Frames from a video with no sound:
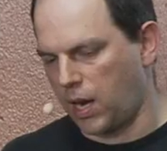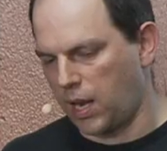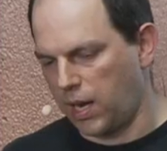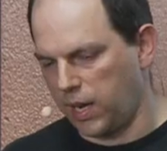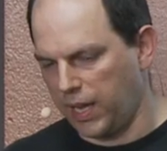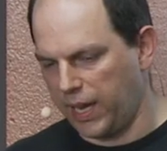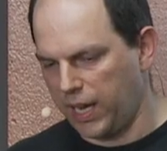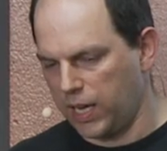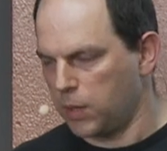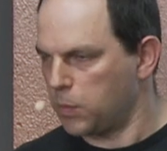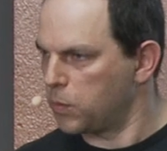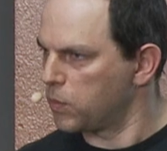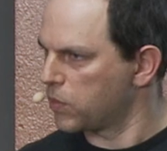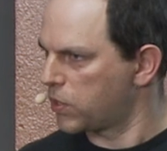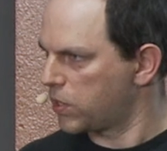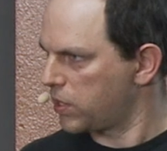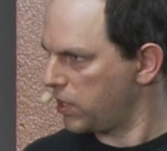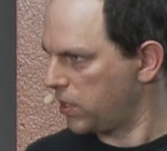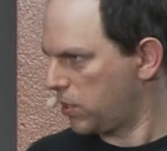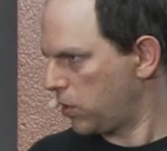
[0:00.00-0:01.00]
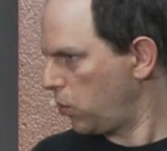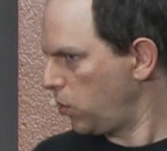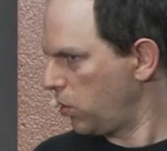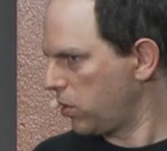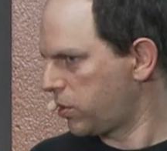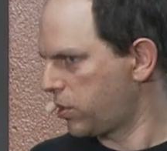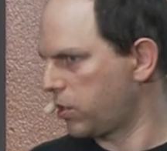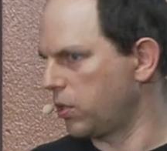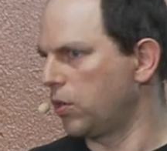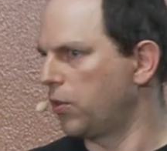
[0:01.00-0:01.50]
claims is
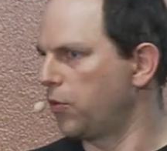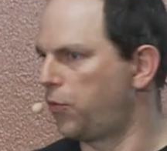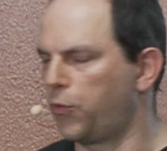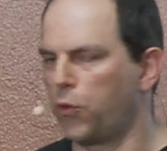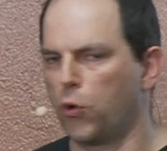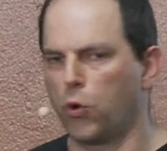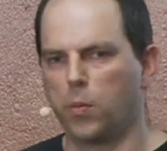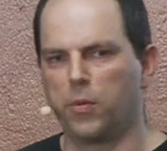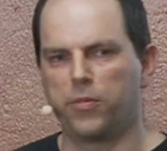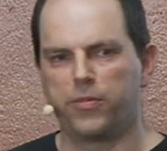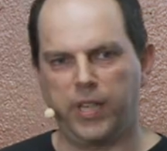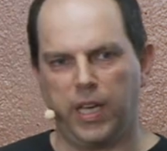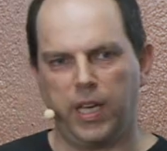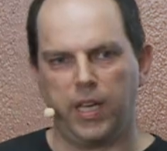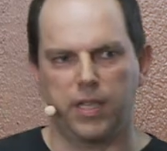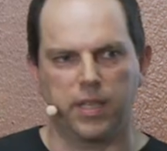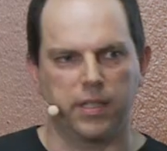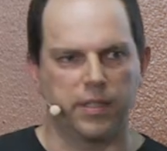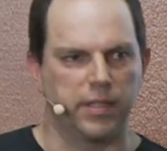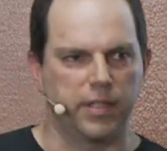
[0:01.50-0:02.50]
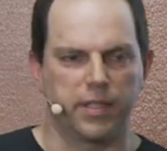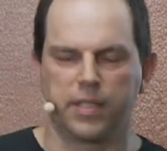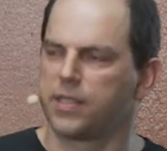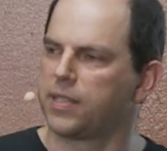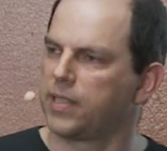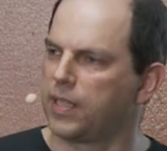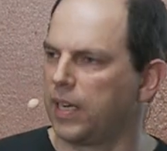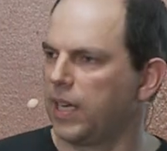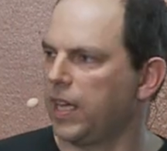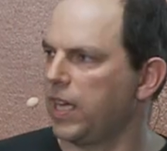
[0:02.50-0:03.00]
also a form of data that
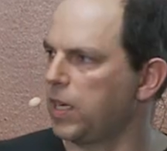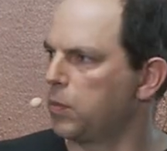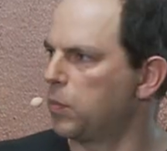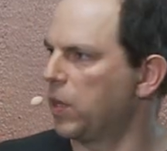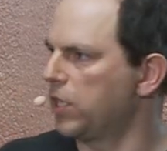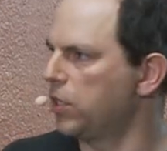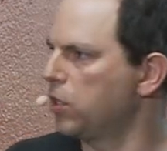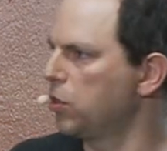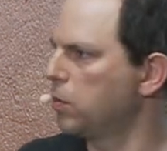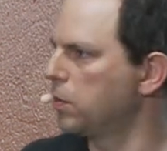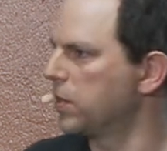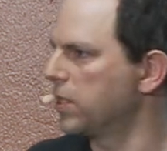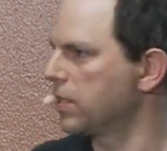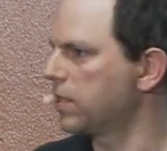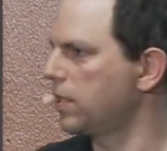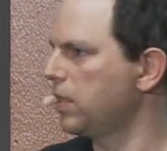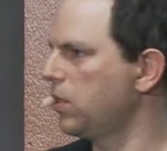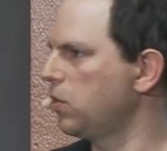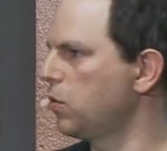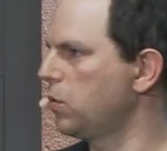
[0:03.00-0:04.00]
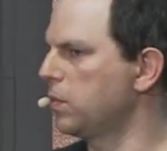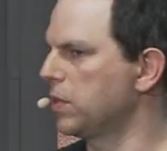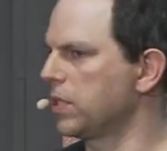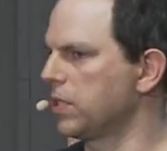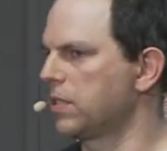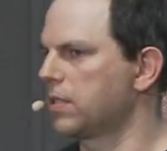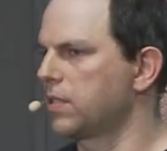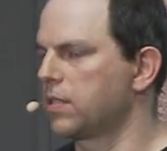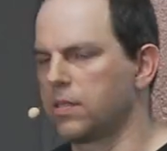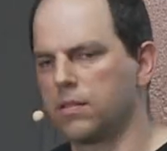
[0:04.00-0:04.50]
is delayed by humans. The
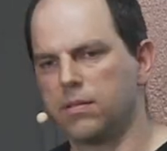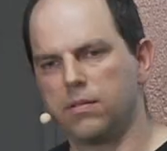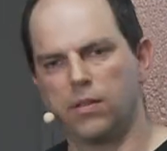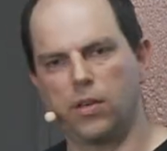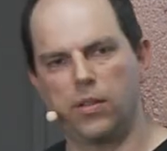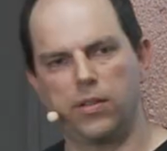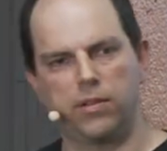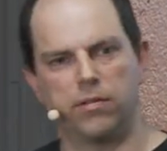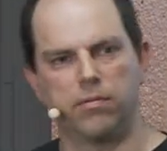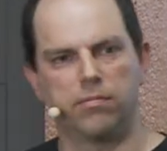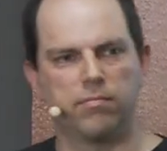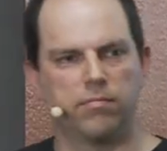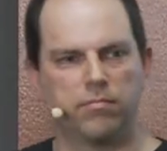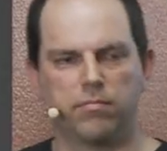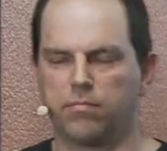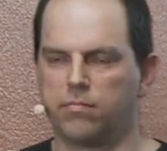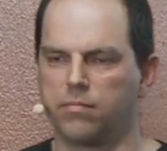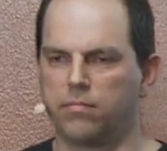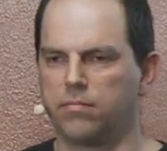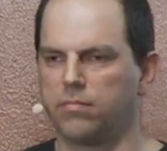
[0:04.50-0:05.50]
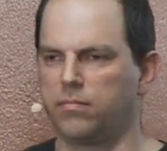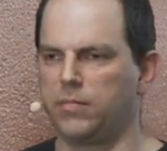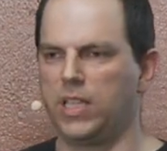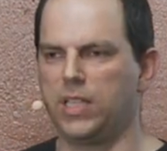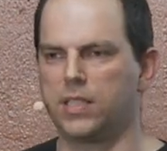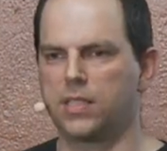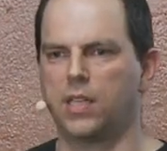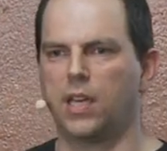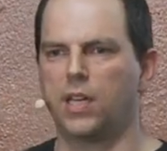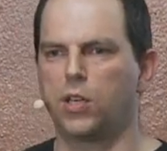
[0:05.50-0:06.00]
humans on
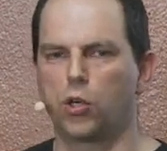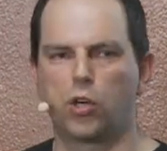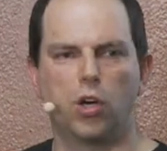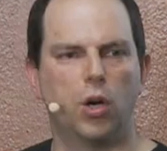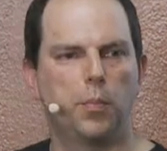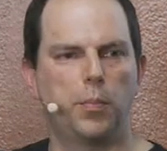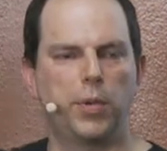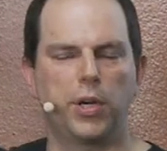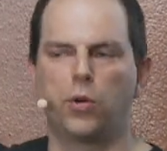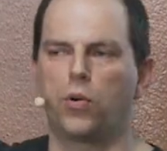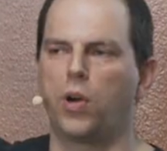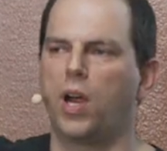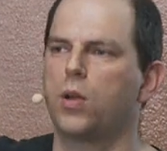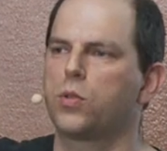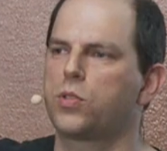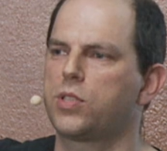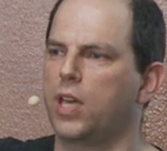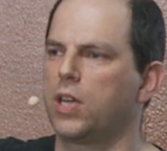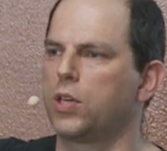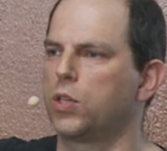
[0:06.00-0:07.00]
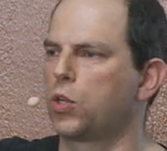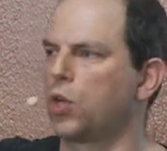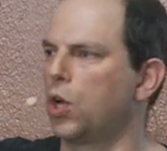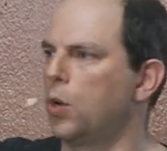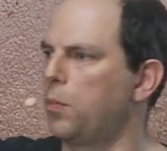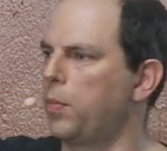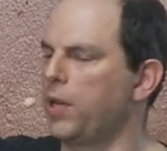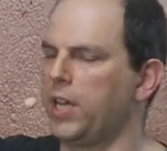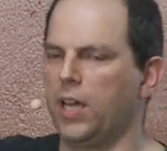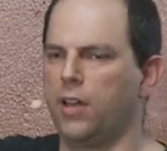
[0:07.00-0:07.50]
inside your company or outside your
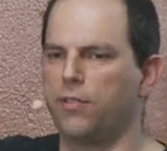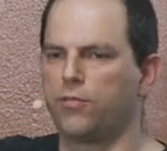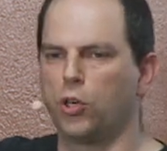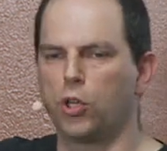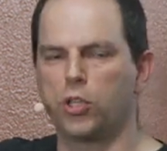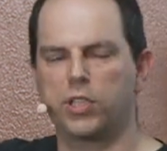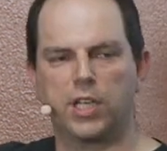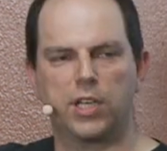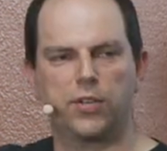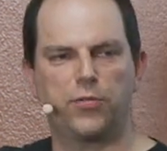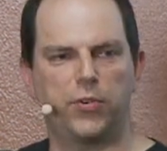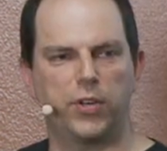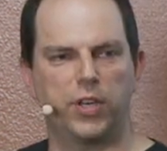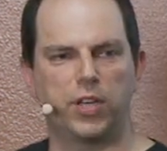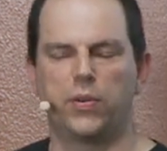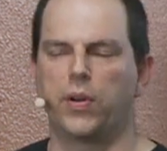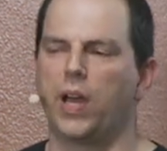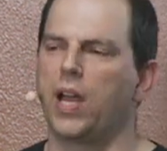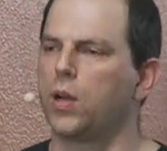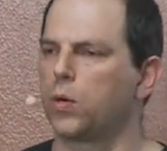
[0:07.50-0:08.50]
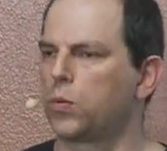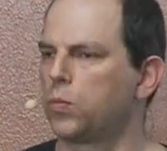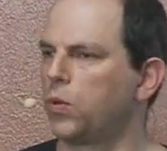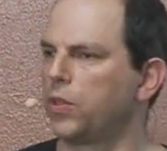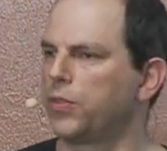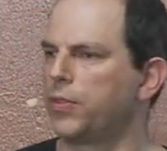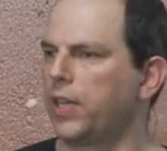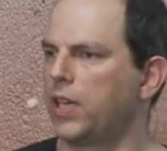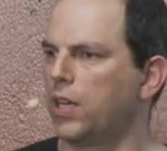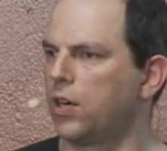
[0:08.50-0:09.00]
company have not yet figured out
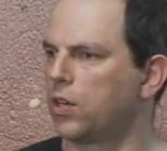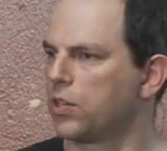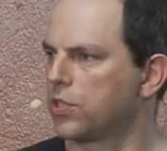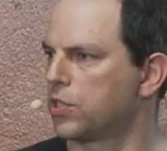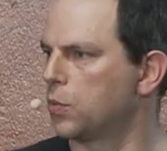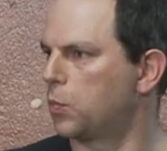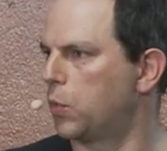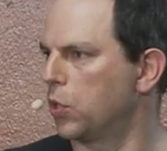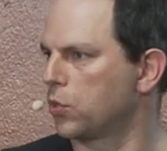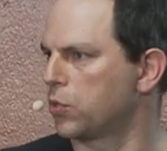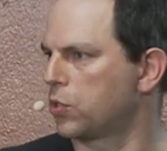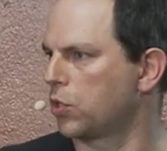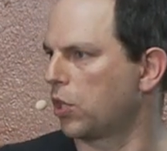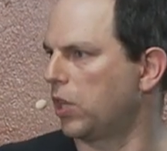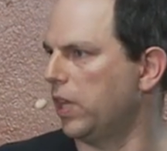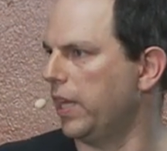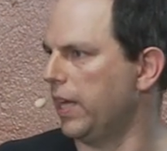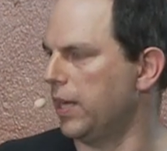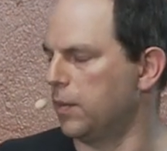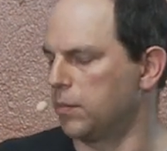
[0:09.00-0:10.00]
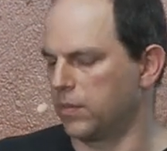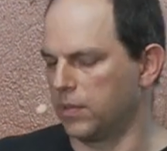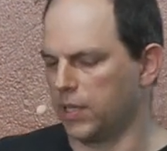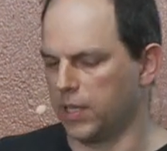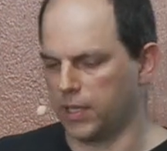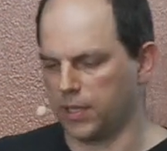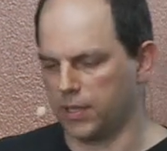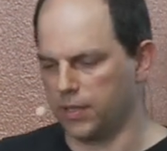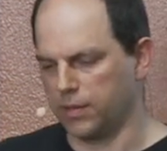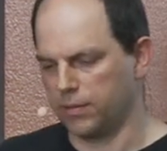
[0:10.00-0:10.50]
what they are supposed to claim,
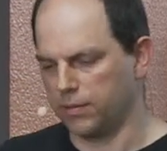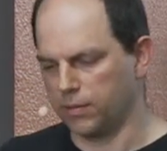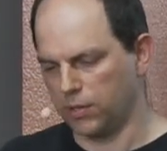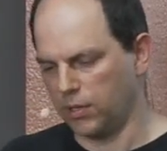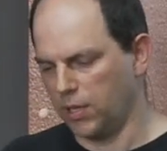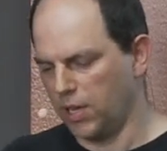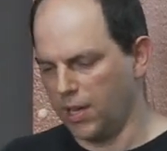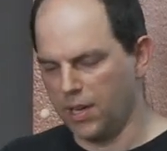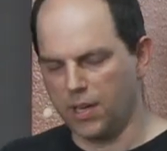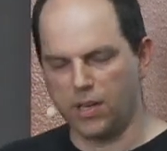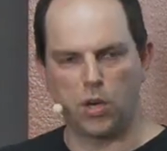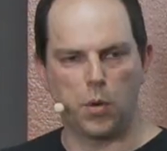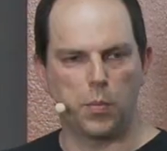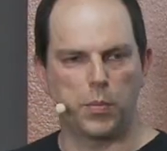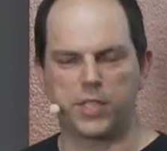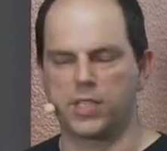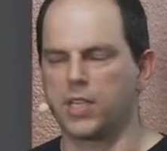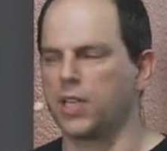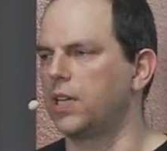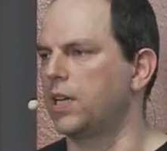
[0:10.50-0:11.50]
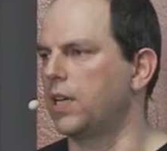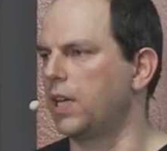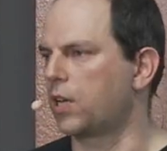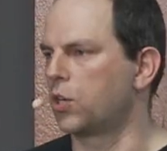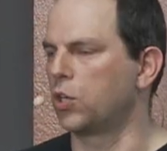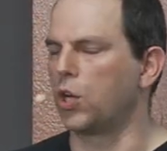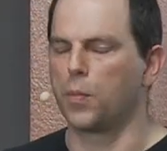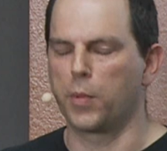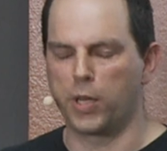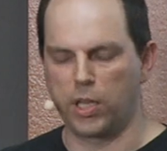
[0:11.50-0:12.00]
like uh, compensa
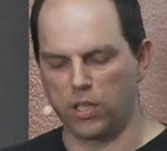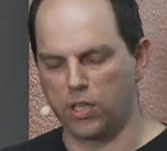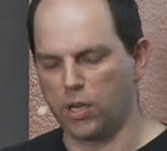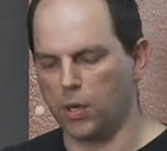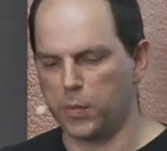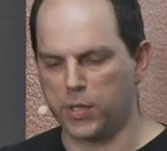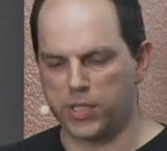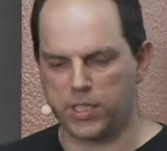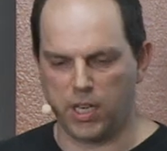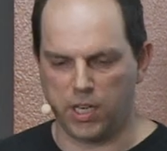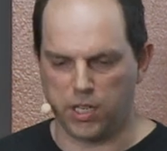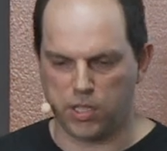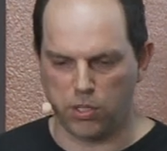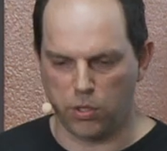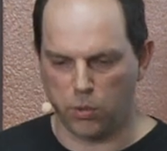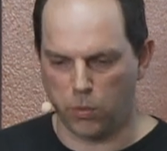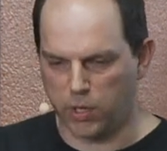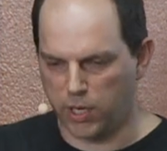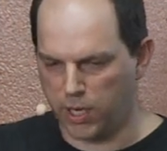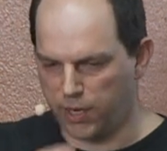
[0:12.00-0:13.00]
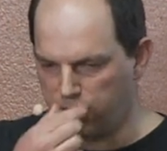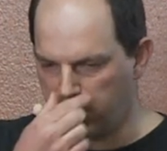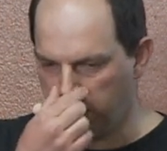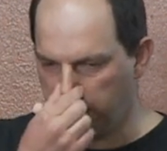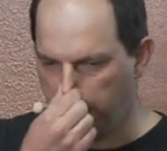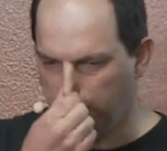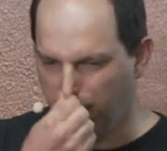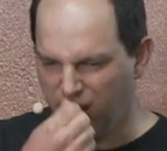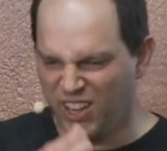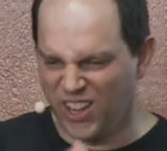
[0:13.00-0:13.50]
economical compensation or
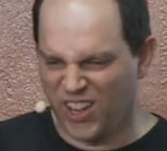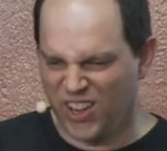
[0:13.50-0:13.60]
whatever.